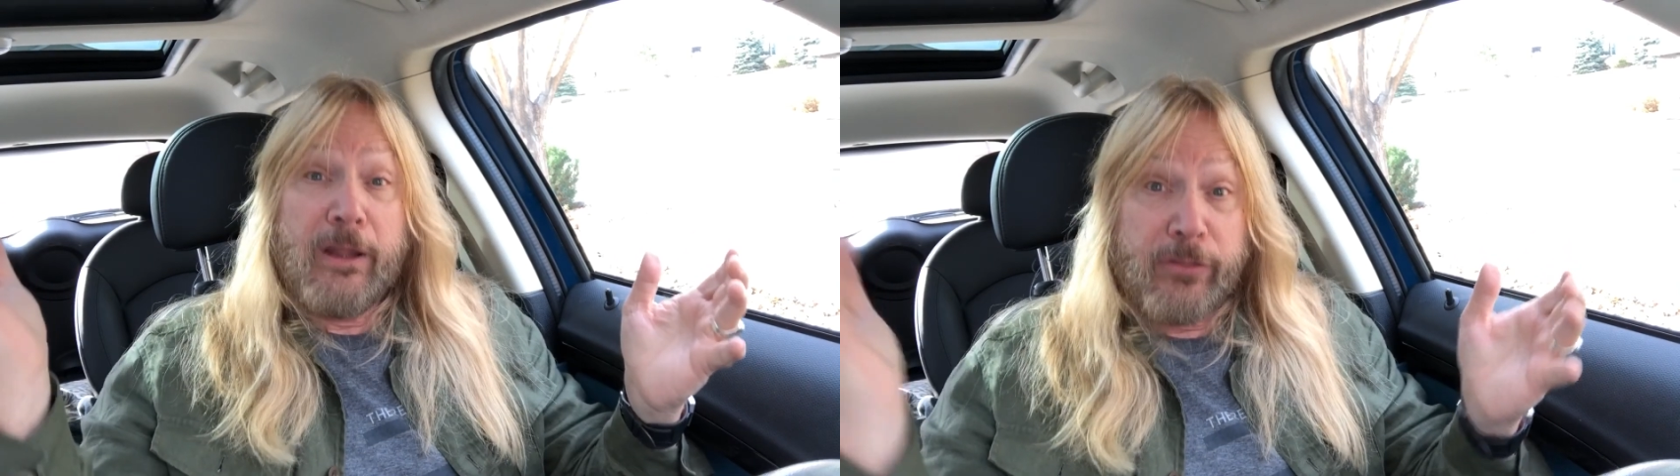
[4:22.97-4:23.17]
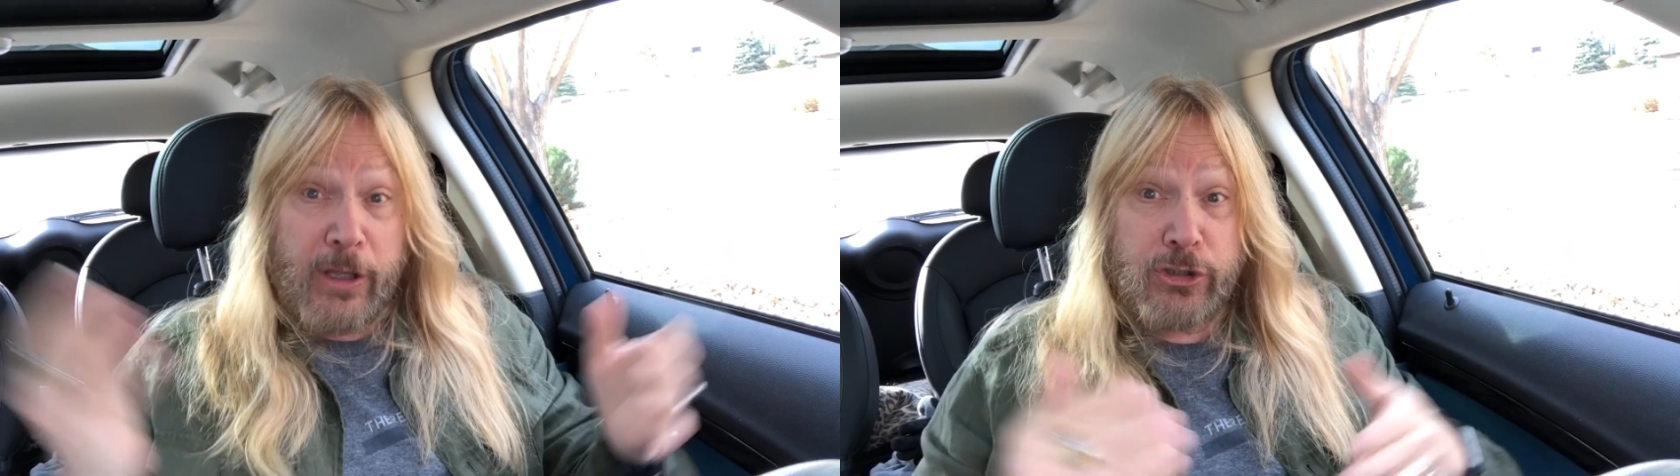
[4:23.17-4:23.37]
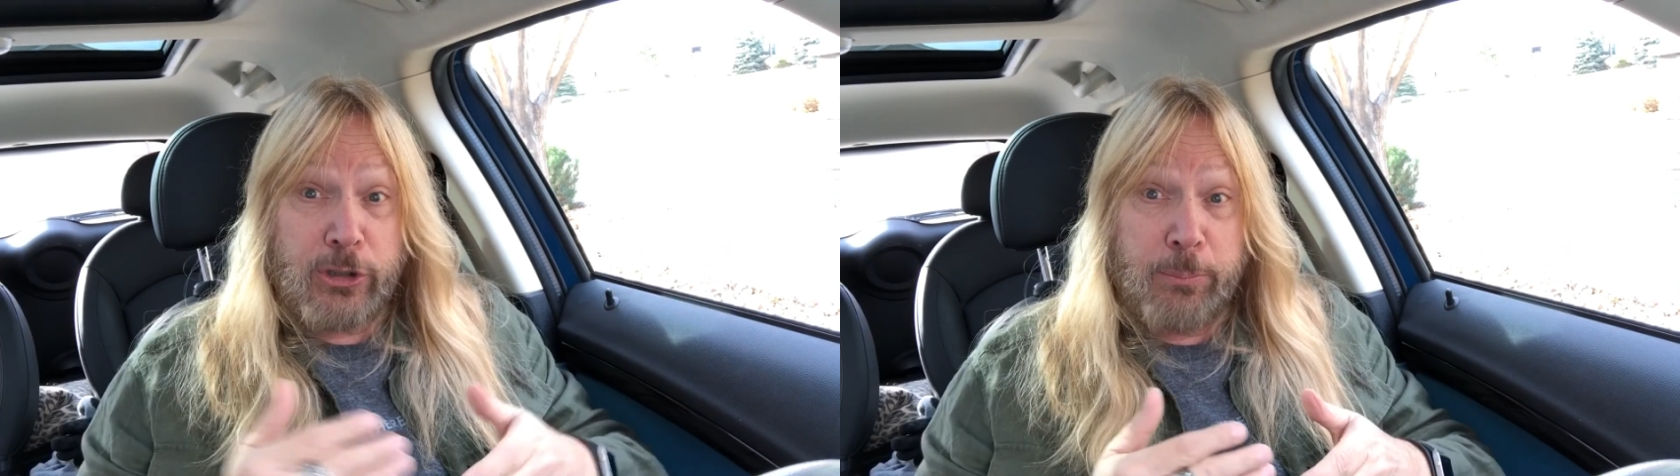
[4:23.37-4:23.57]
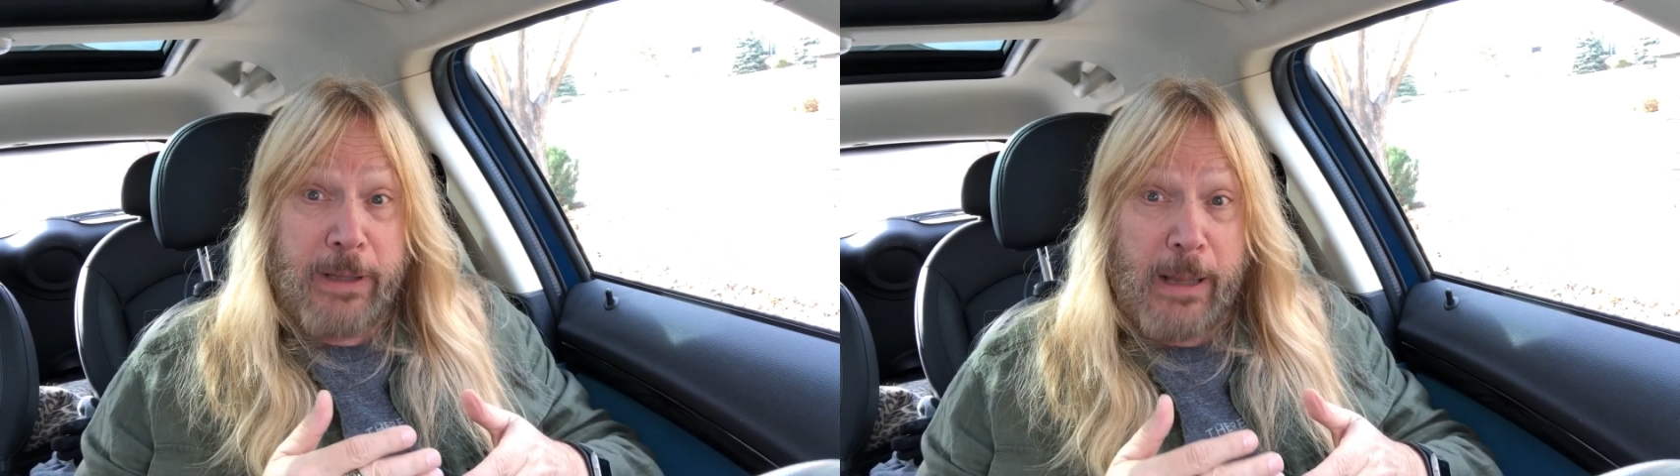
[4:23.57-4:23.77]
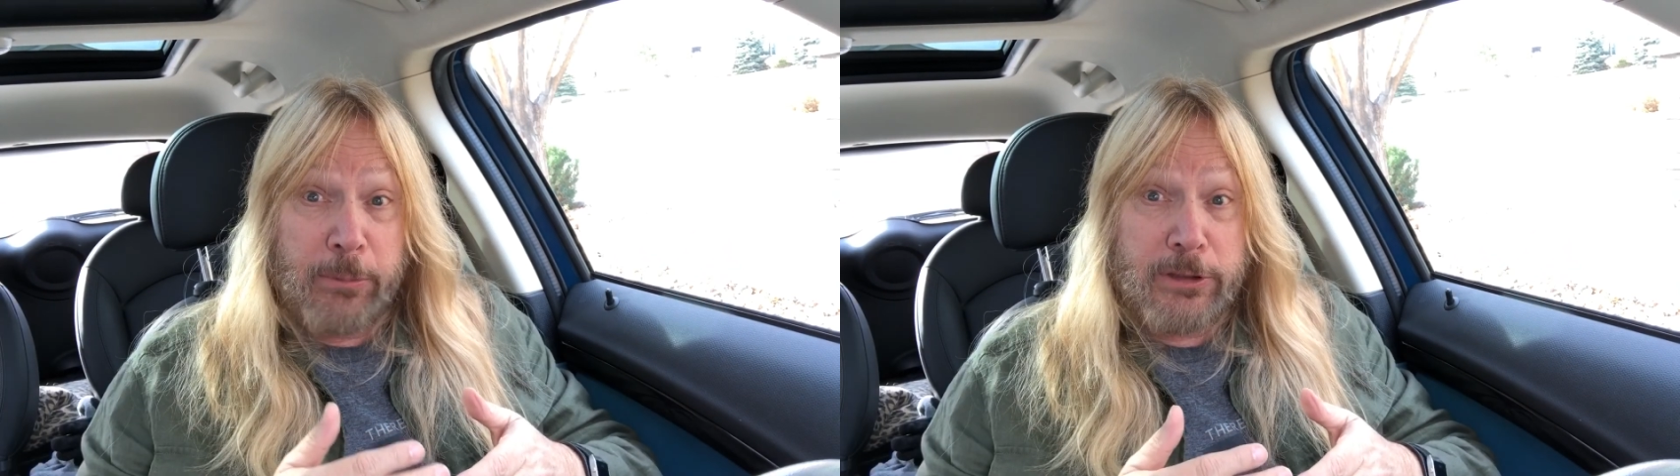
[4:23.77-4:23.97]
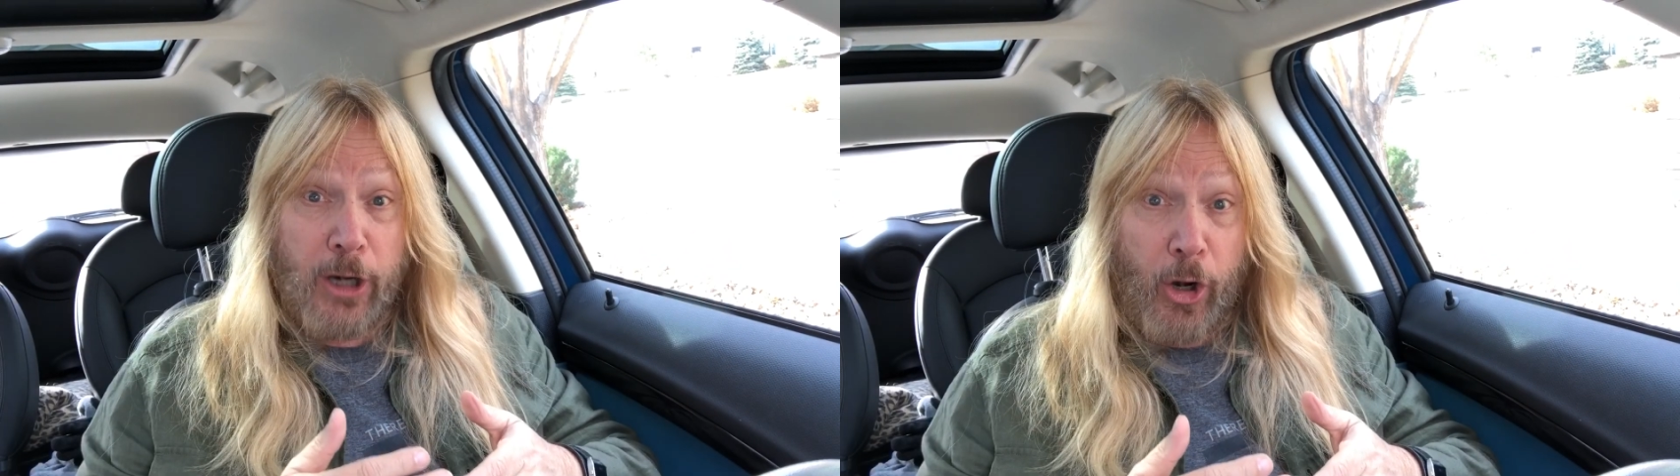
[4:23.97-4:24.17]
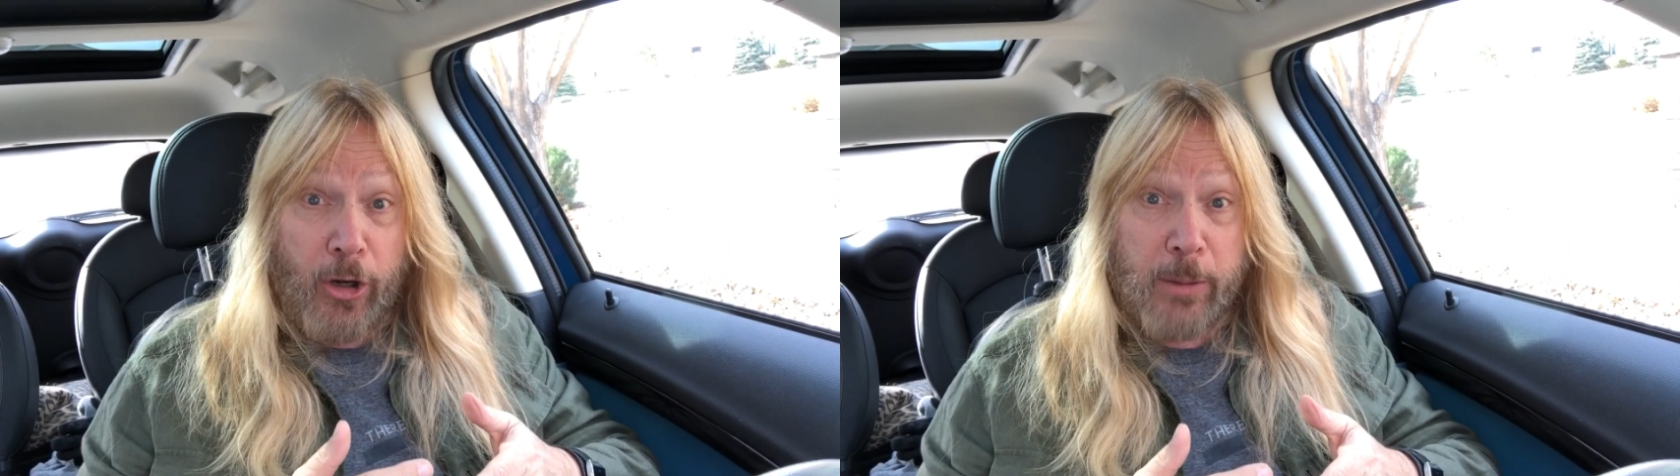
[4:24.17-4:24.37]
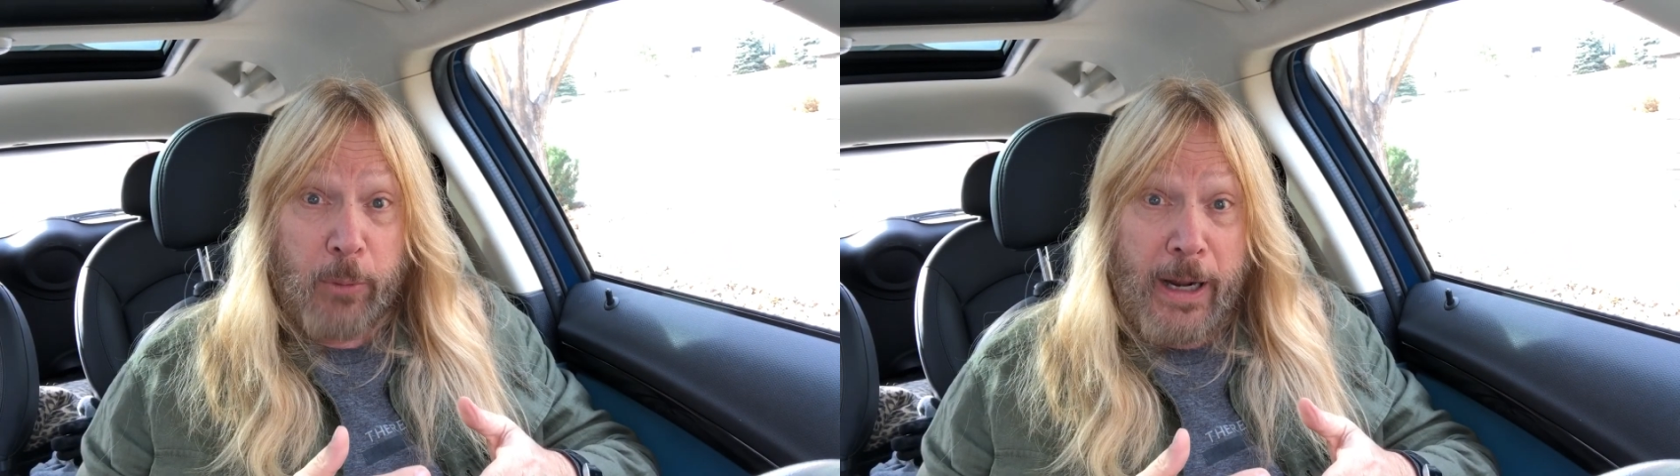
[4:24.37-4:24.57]
they should be able to
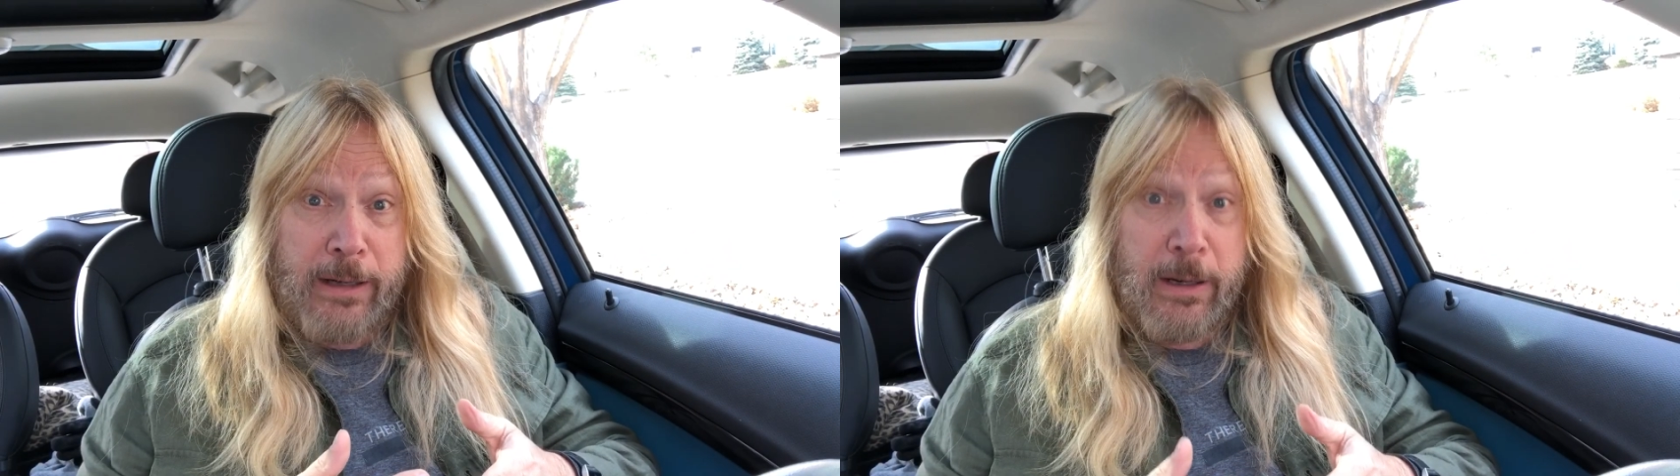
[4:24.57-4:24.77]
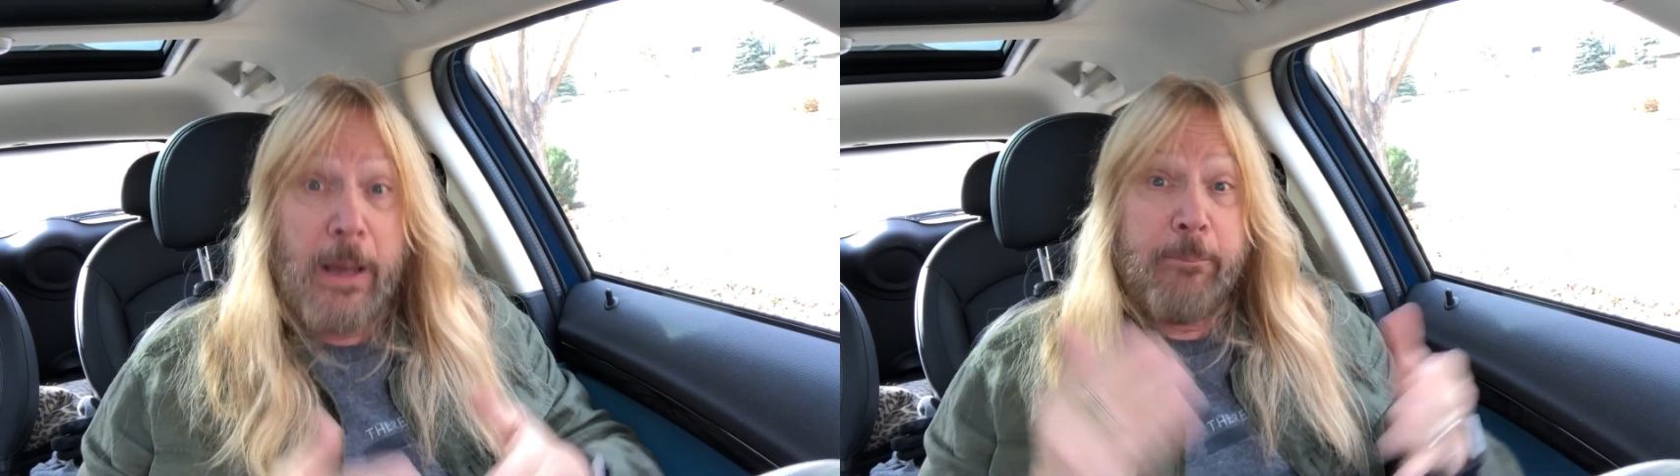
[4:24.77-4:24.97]
learn them, right?